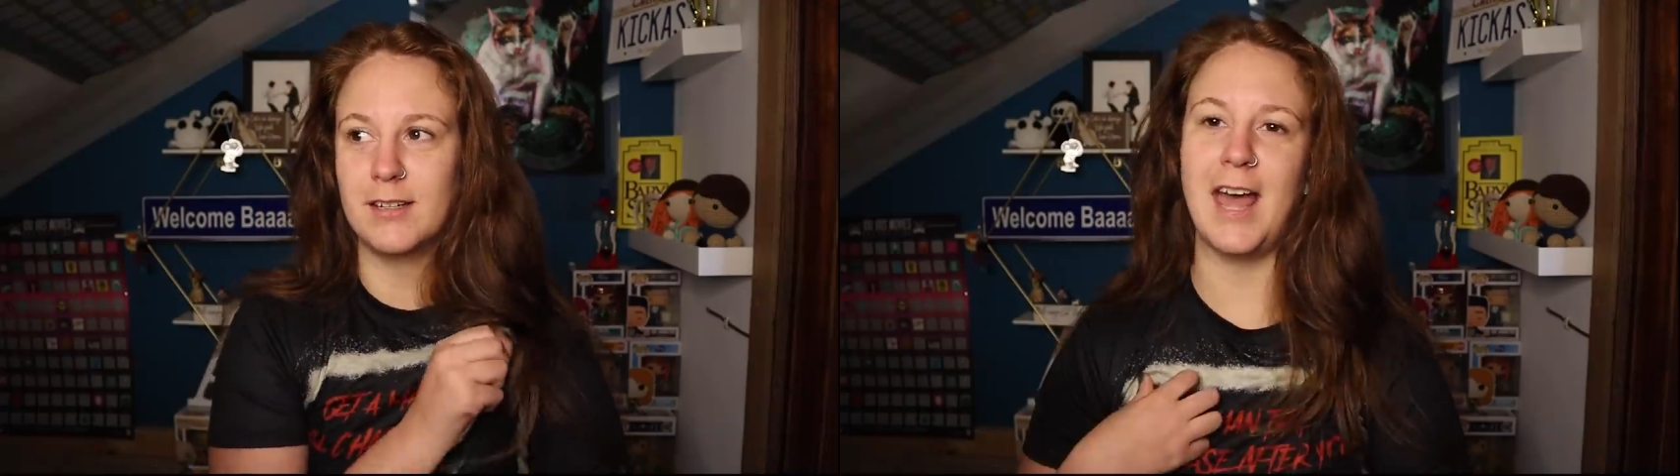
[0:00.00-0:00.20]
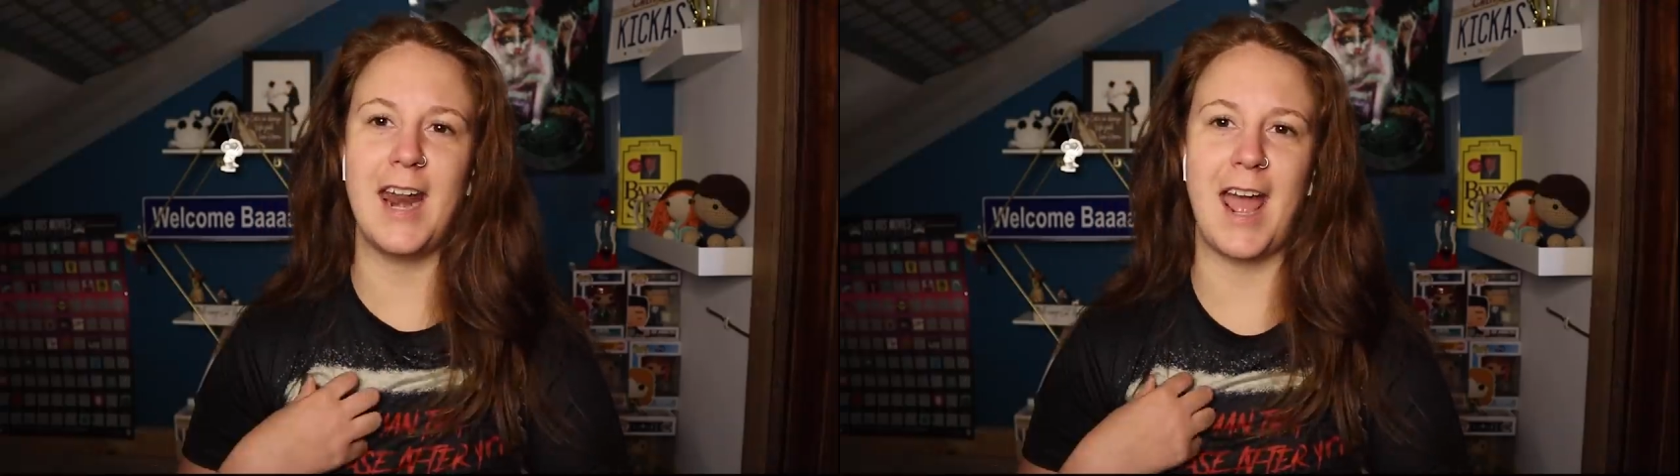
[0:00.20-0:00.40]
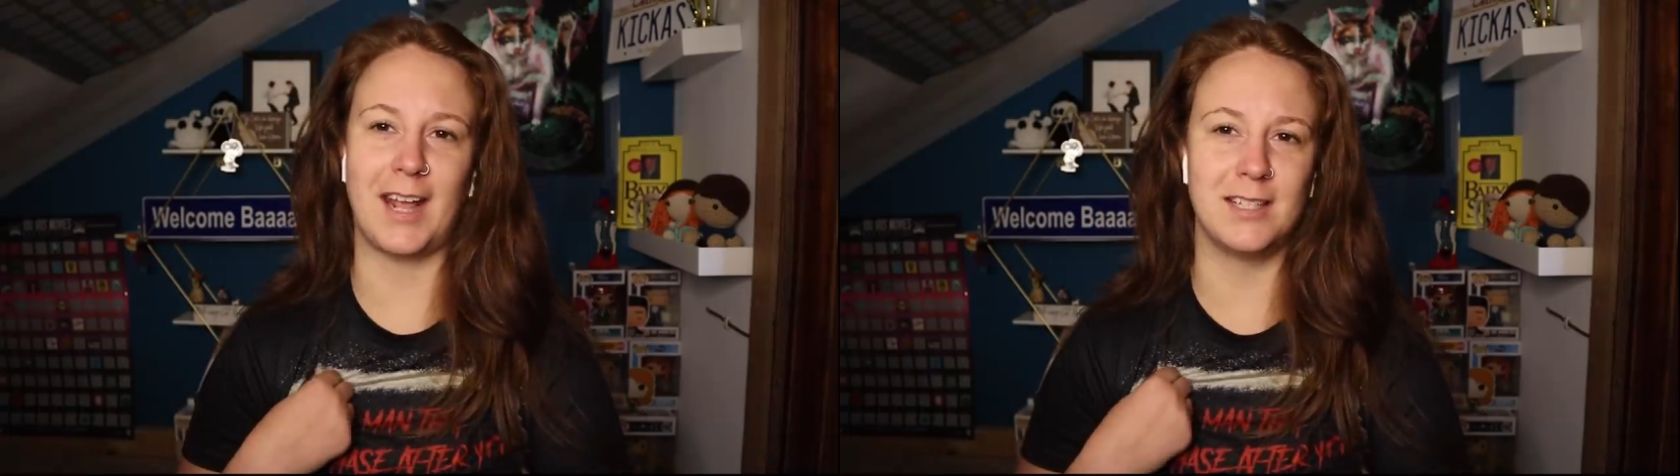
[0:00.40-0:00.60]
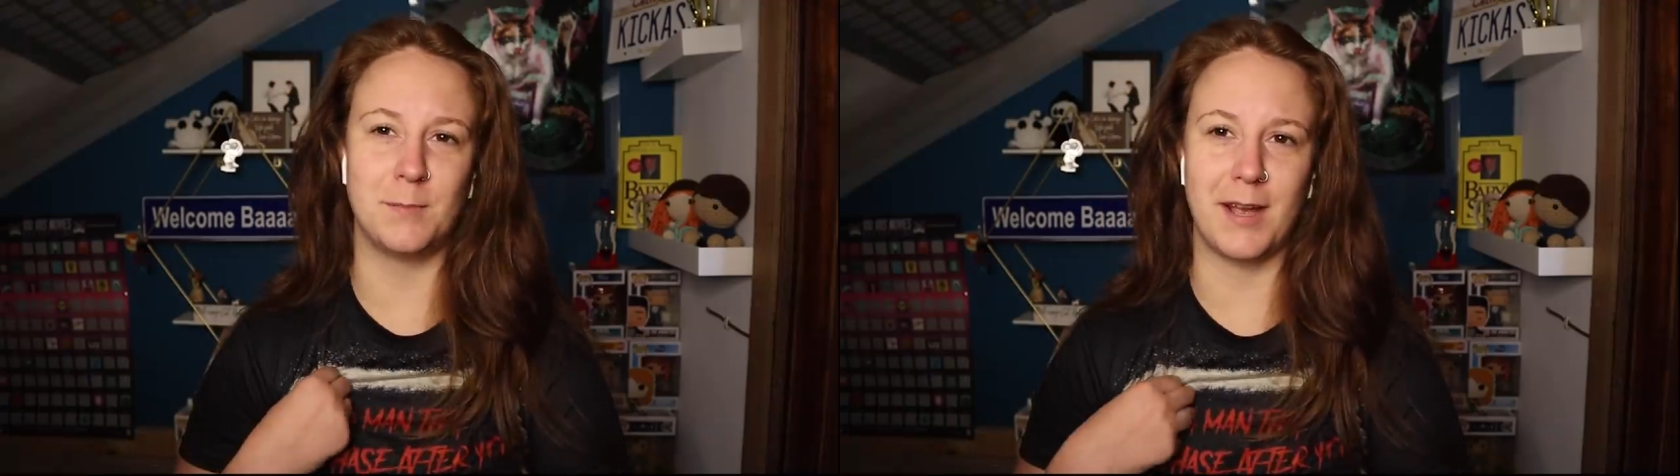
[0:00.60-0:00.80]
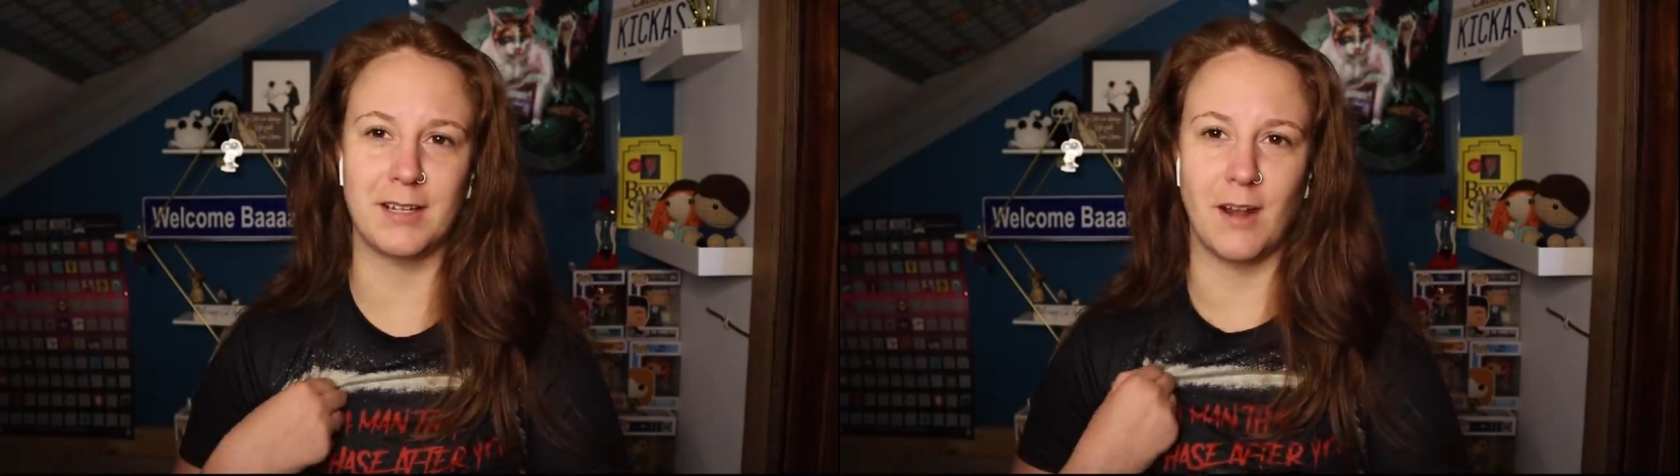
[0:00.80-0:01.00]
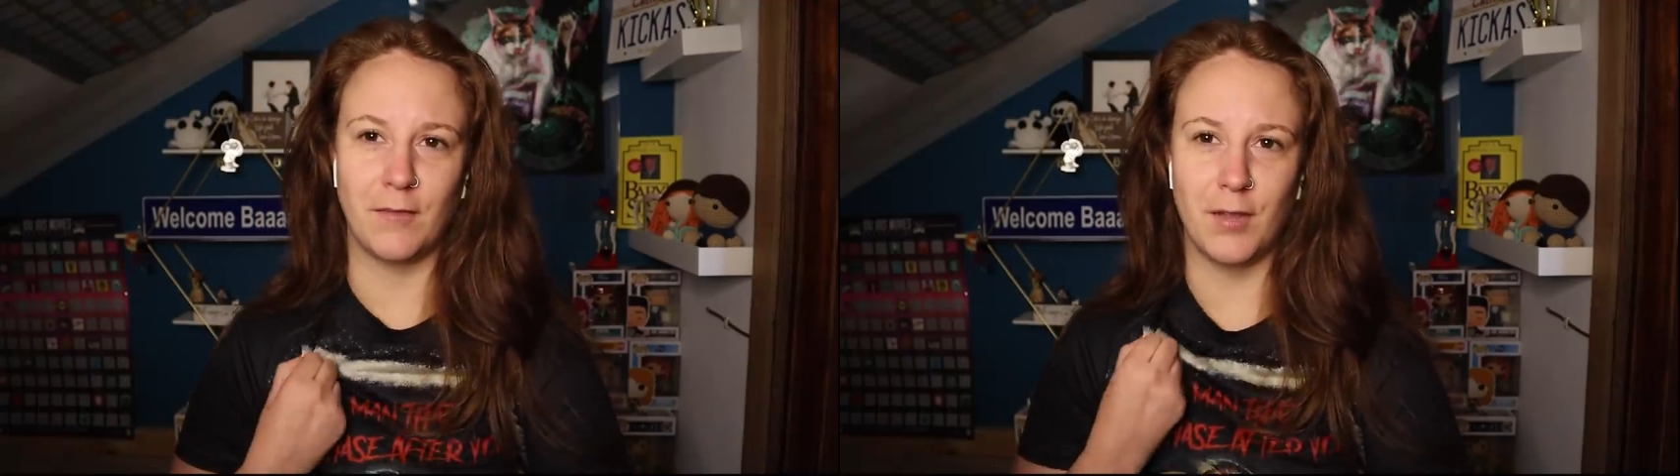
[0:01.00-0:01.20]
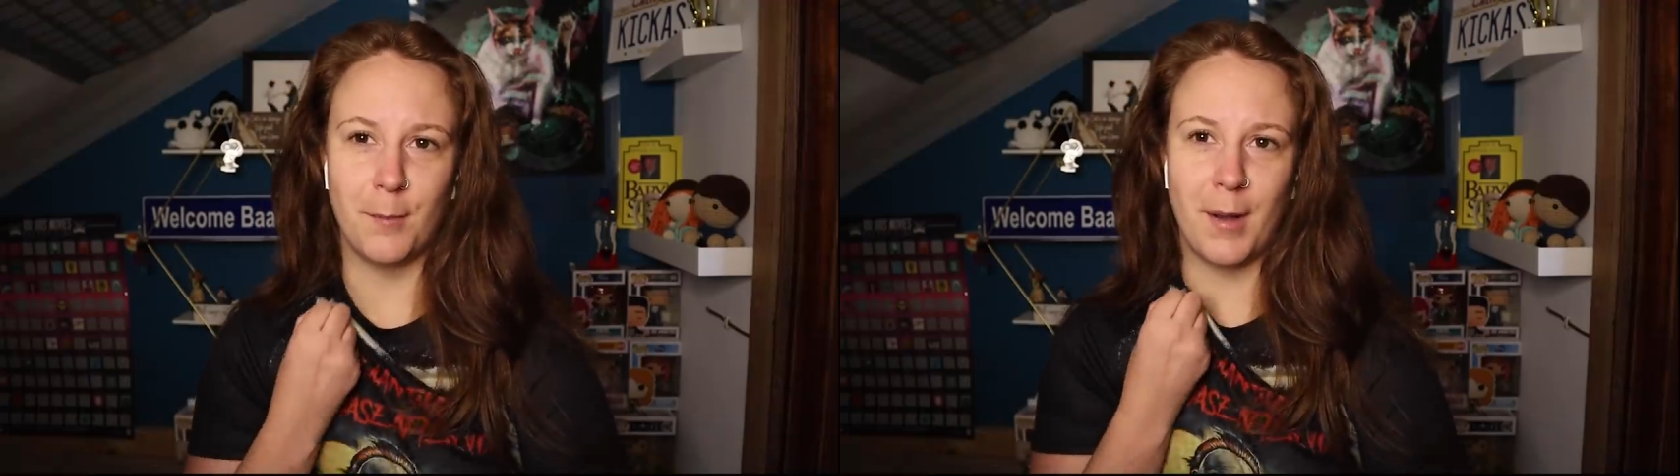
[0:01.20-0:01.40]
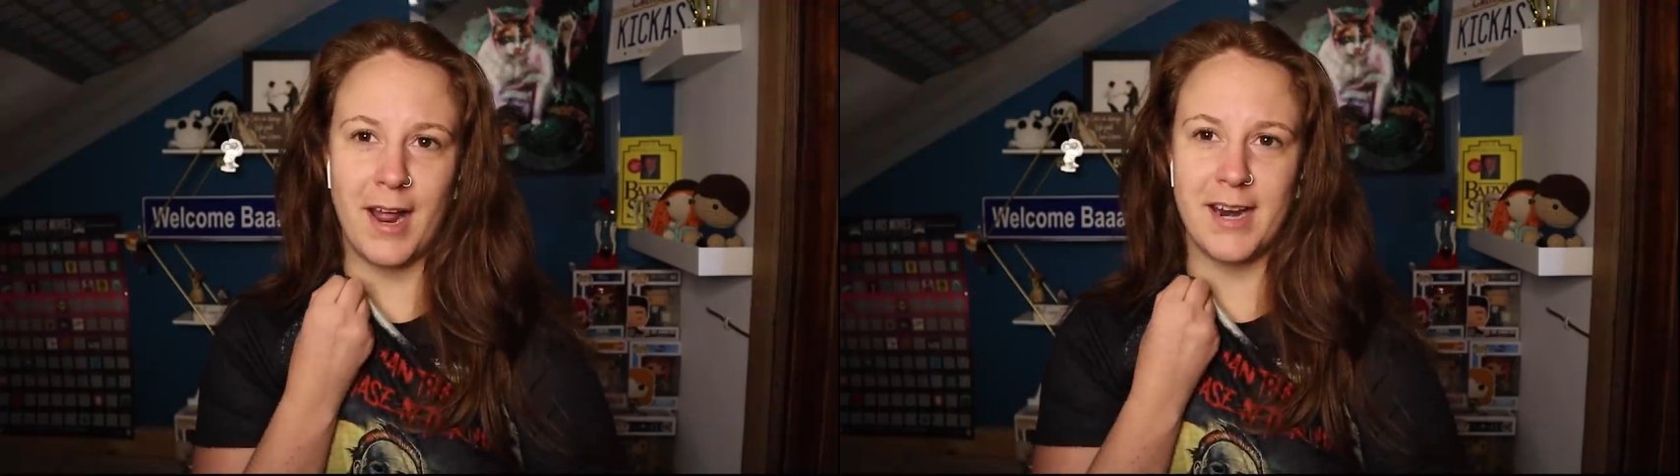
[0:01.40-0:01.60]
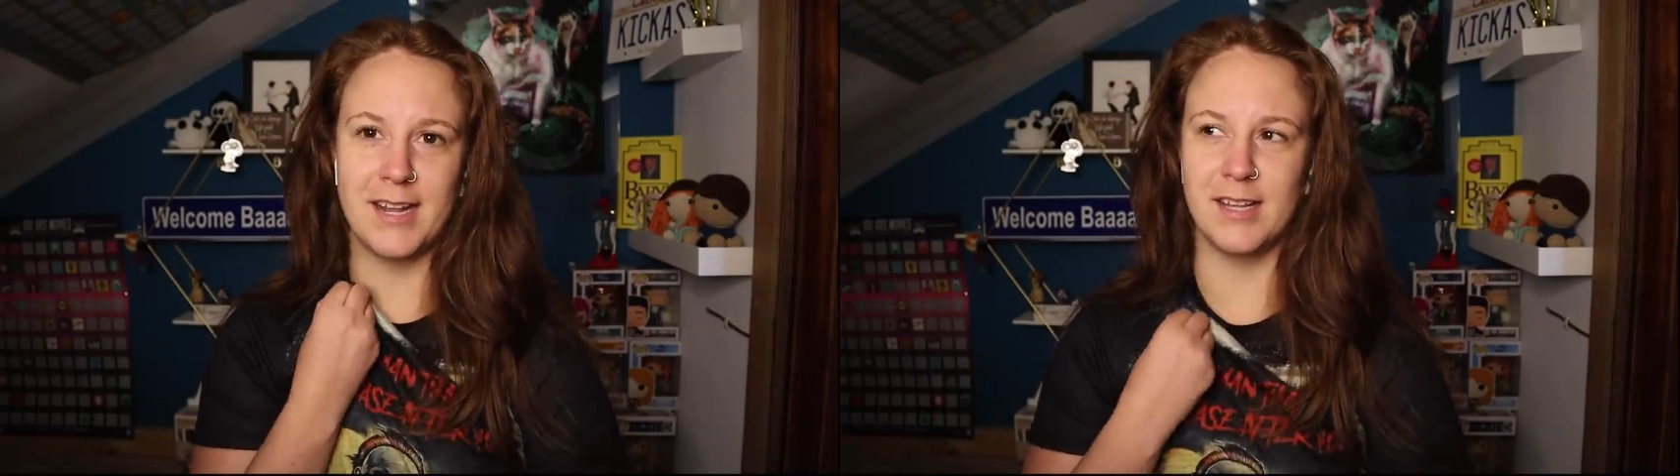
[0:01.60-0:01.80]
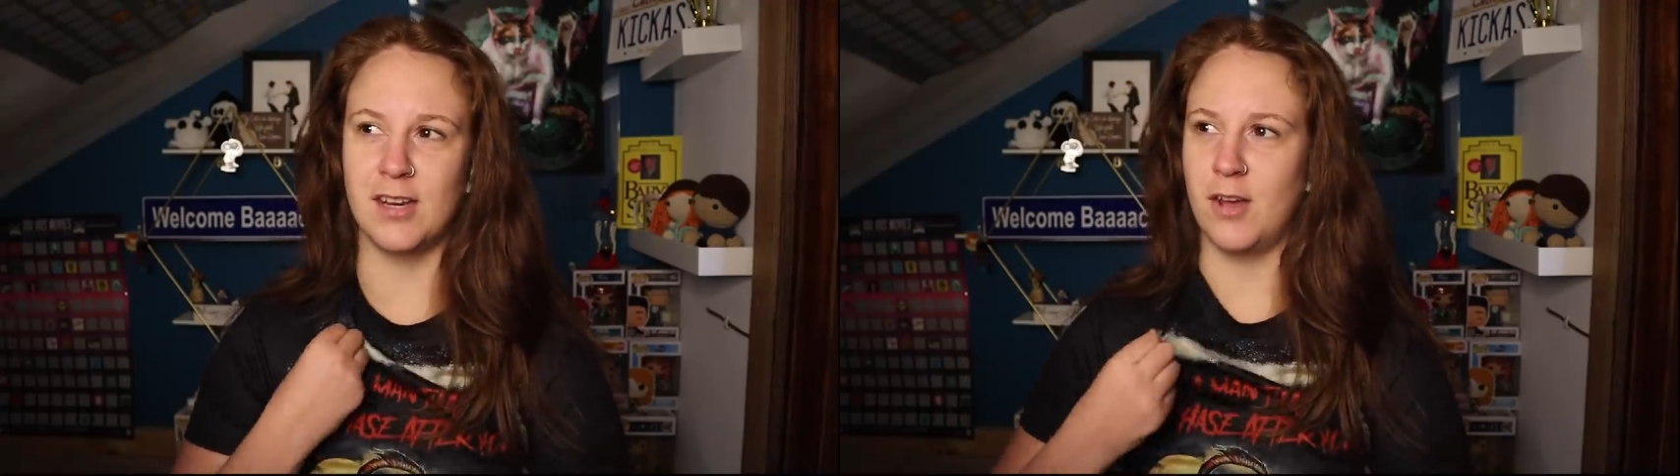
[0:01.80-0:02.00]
that aspect of their body, you